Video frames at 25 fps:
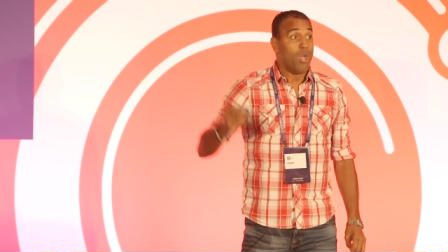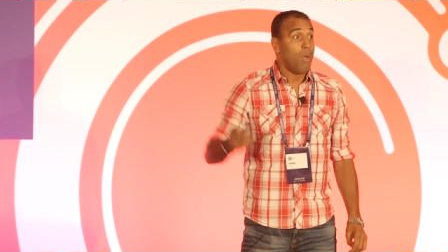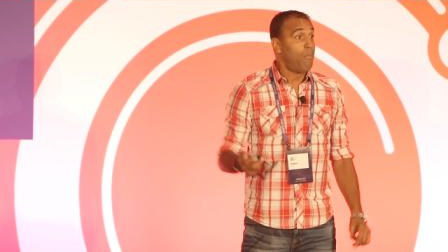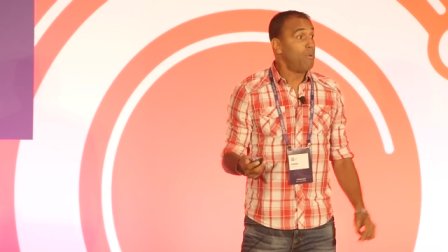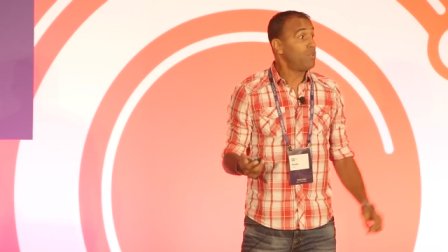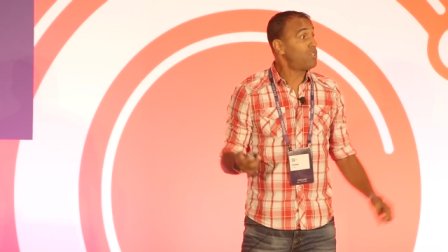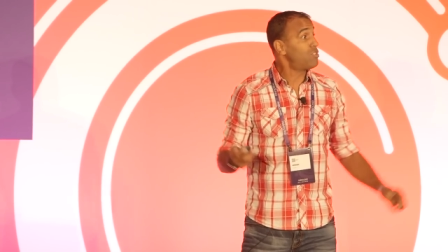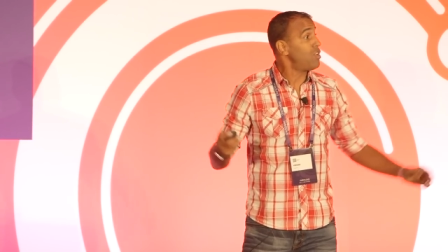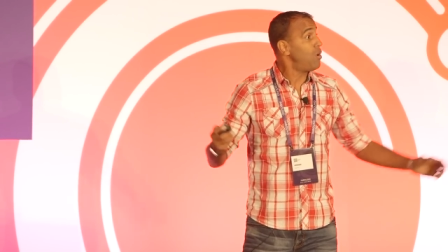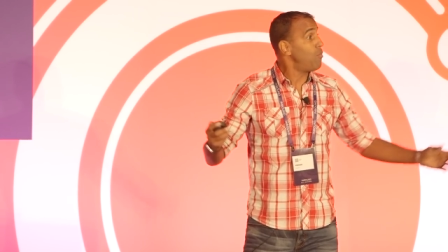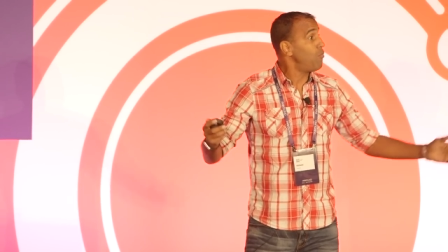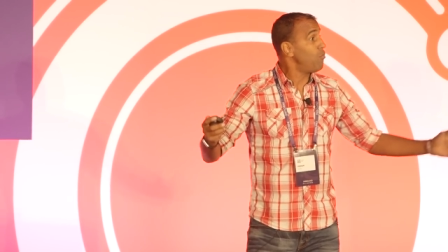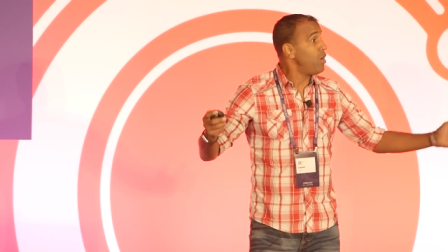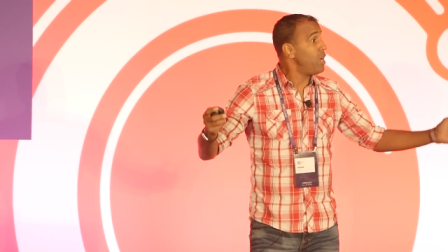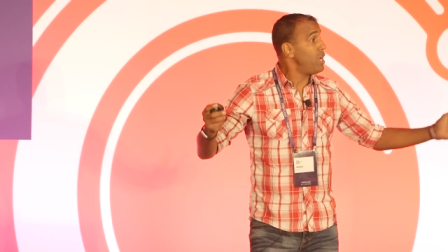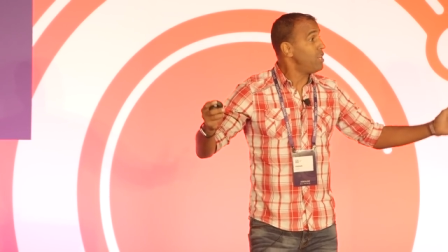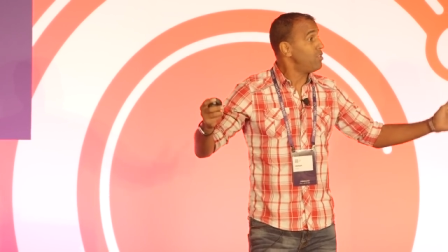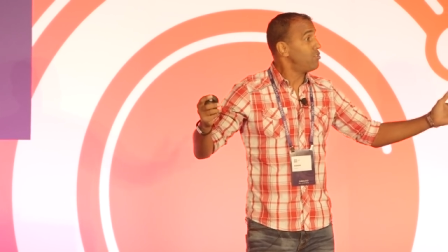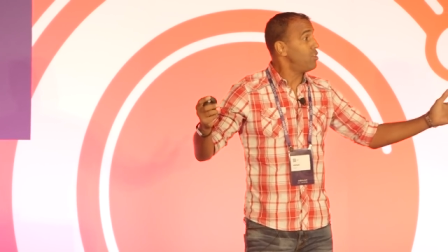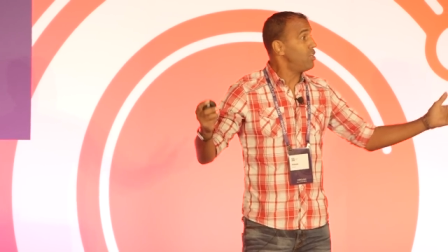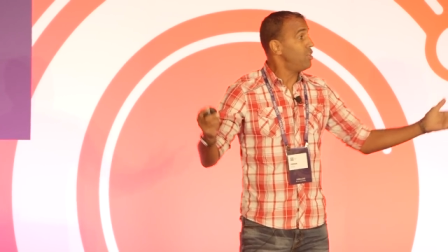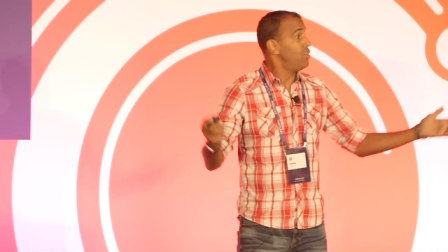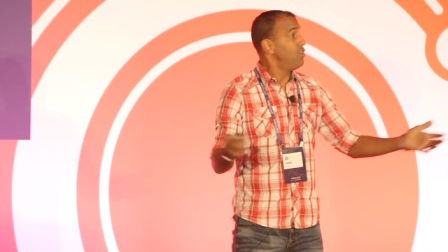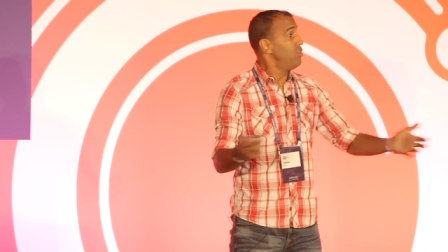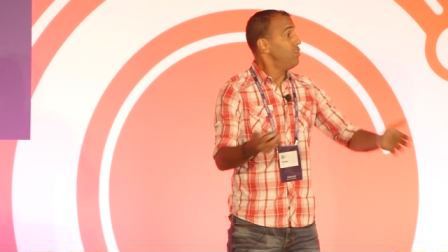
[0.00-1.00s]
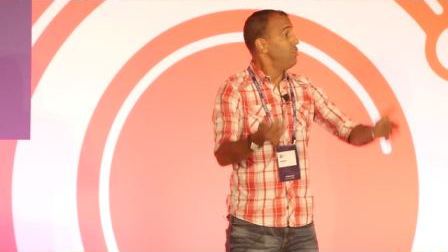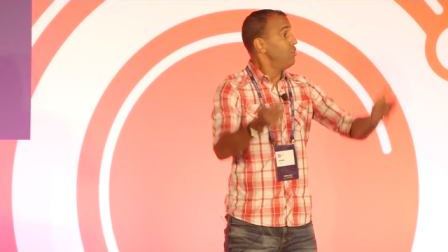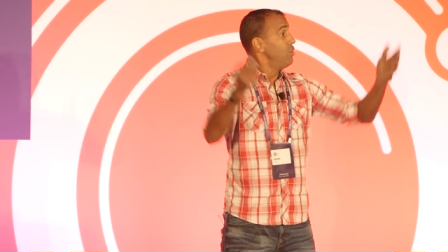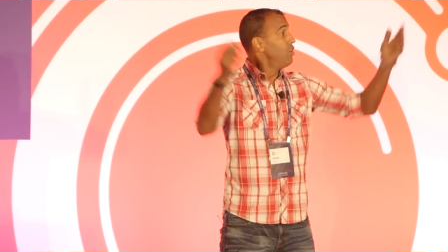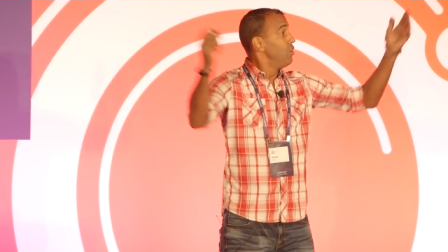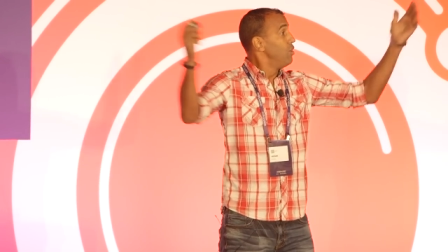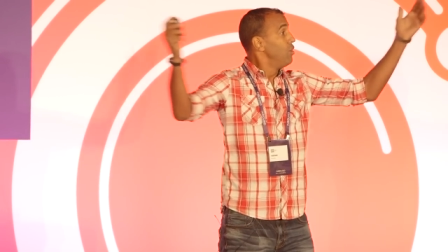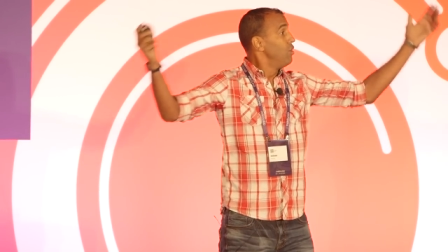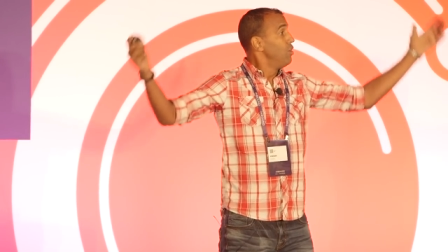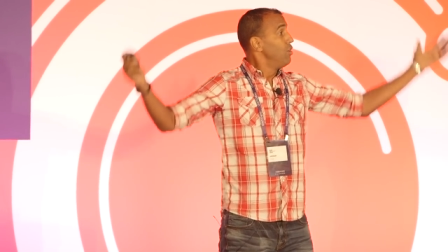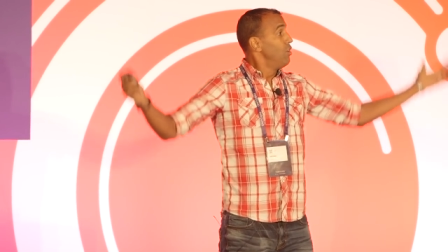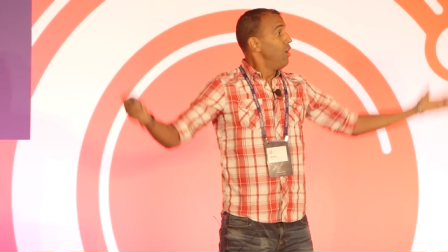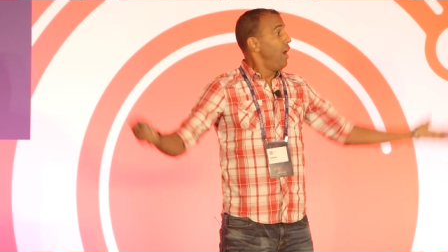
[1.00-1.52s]
For some reason,
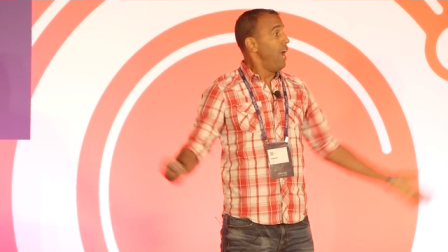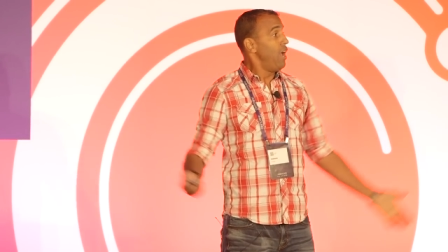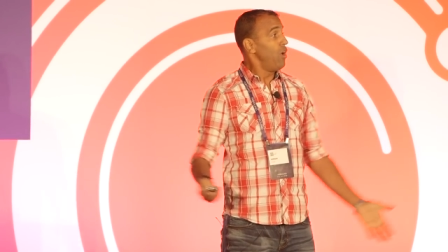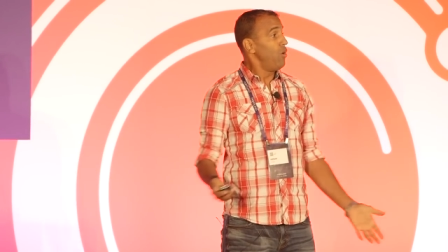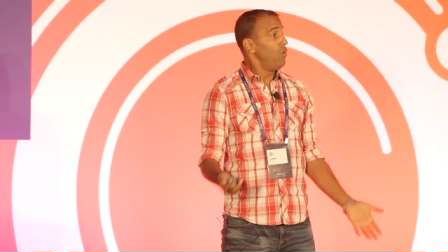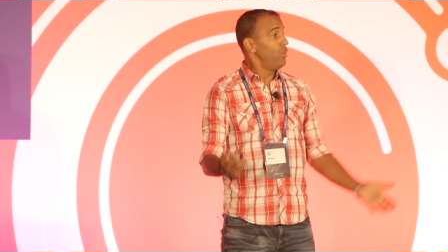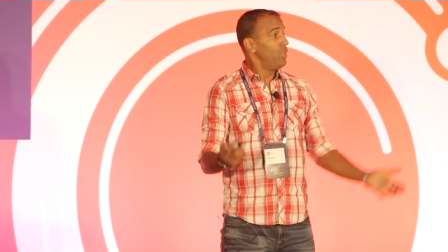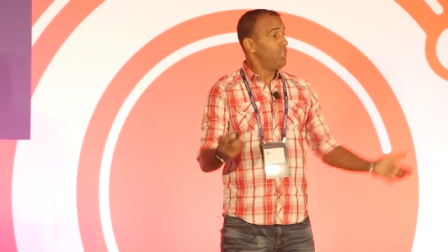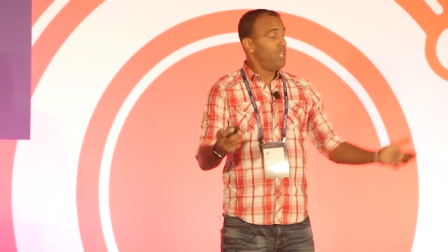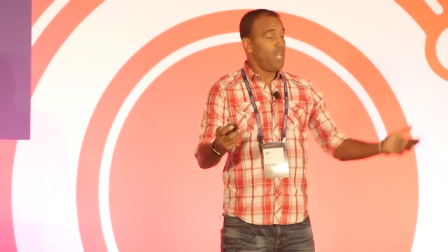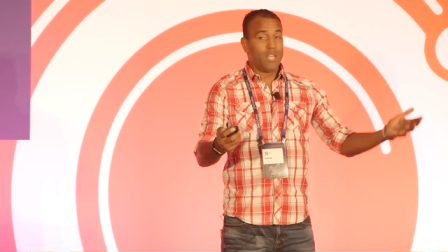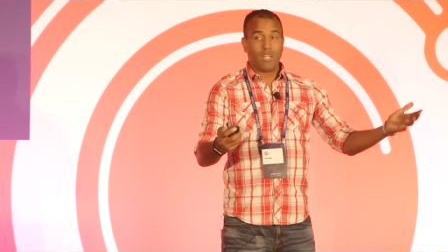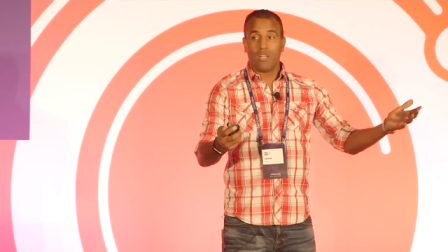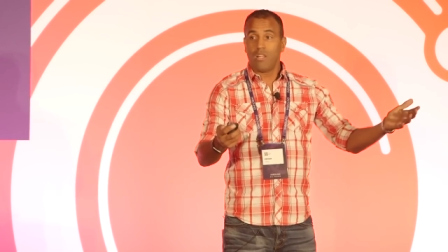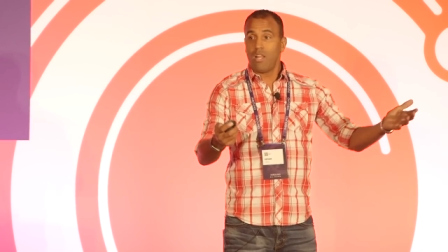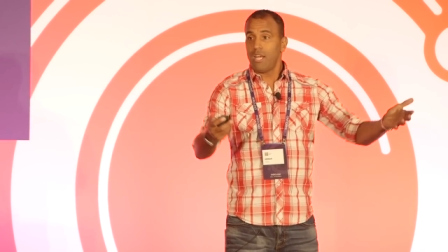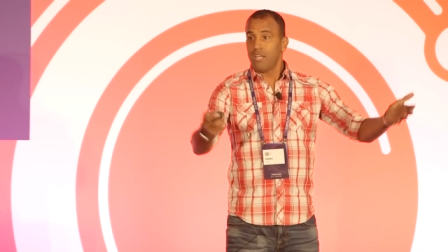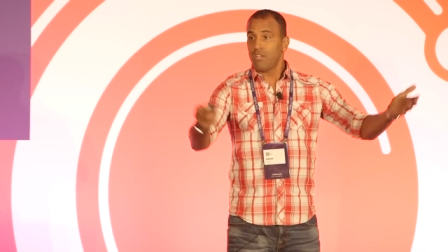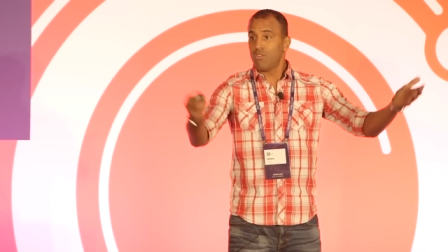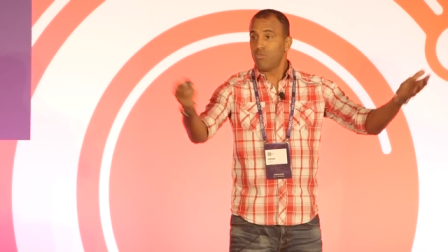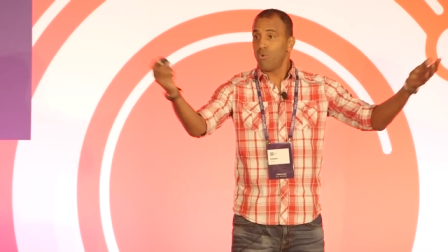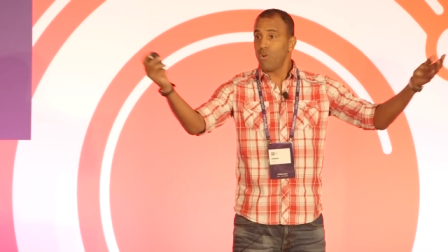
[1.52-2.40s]
I only get like